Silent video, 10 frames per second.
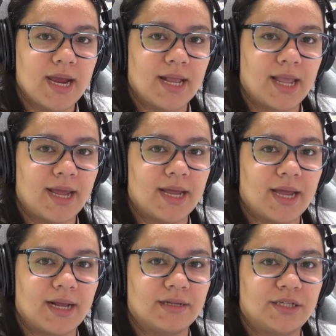Like,
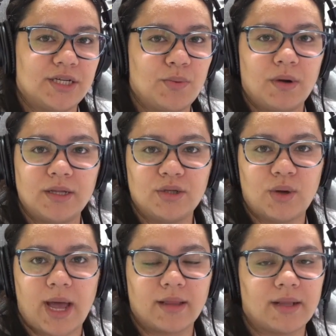she went to
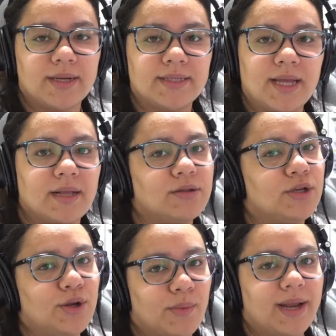Adler and say,
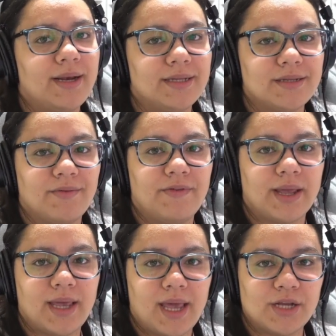you know what, I need some
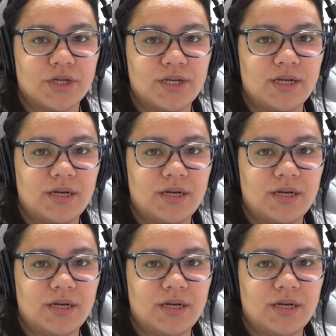vacation.